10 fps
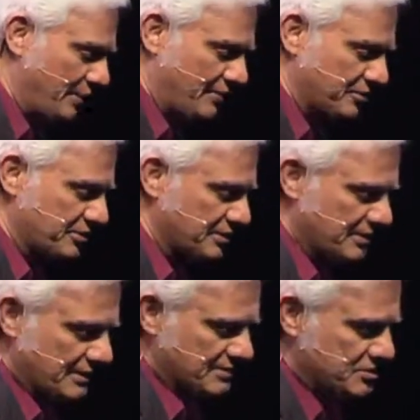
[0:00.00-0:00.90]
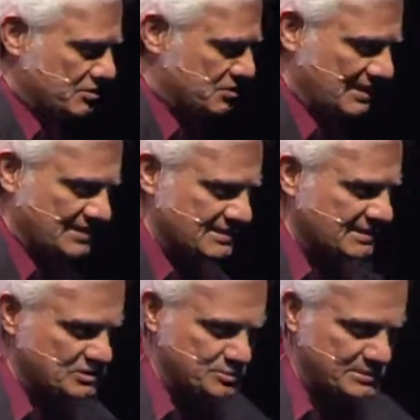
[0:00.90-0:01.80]
wherever society
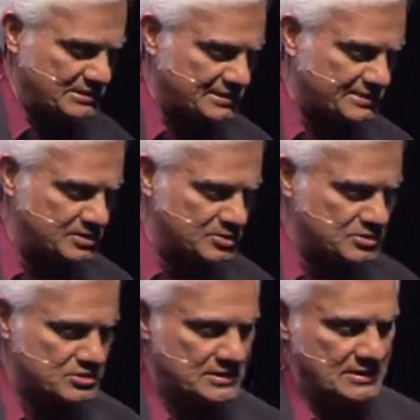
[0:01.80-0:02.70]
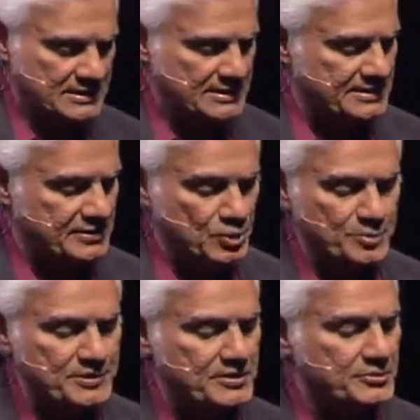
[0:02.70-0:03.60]
ultimately goes, in an
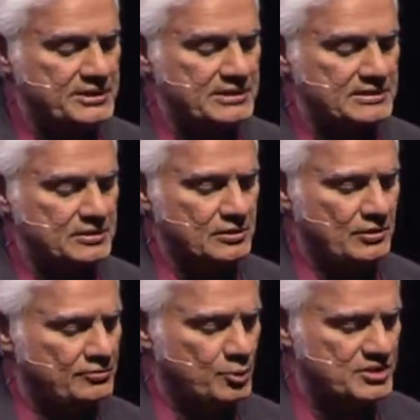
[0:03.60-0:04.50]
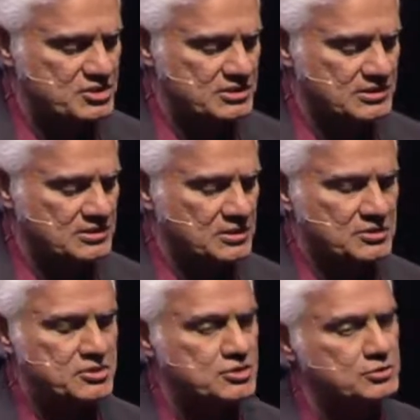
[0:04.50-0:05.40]
open arena of question,
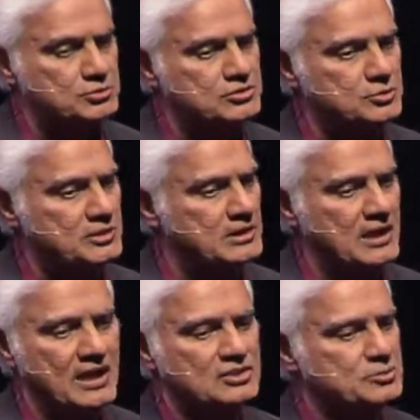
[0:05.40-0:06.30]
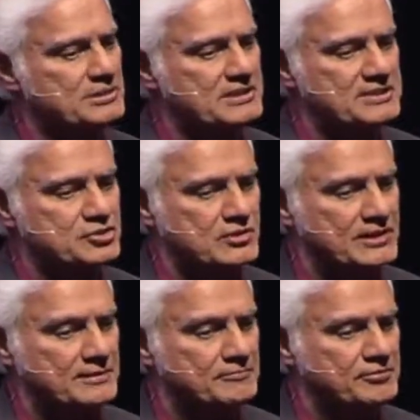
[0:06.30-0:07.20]
truth will ultimately
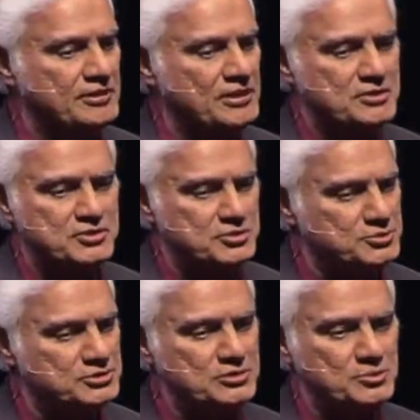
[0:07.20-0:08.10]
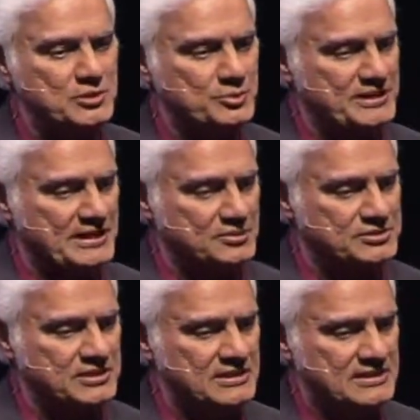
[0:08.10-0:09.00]
triumph. Truth will win
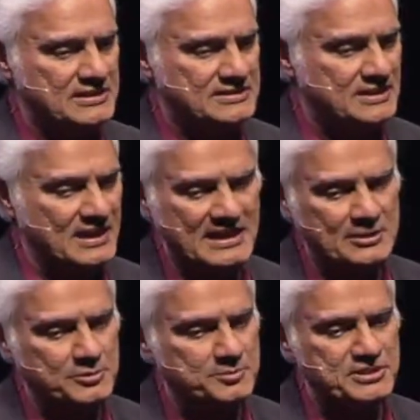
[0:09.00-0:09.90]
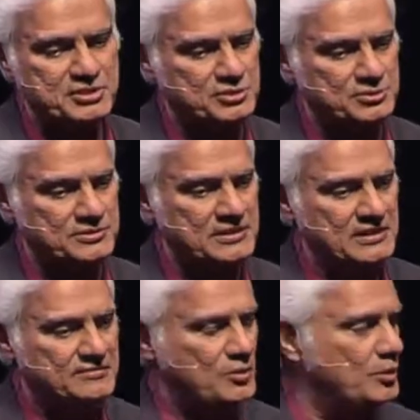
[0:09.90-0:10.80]
out, and the lie will be shown
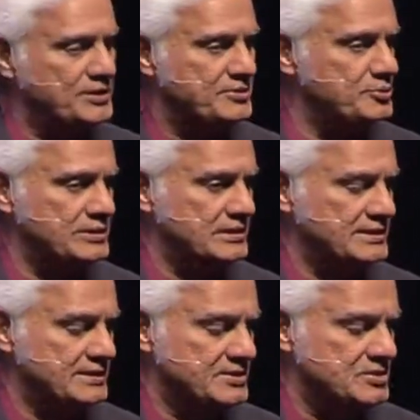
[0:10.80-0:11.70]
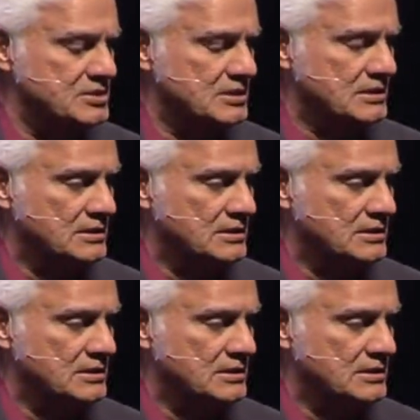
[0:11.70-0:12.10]
for what it really is.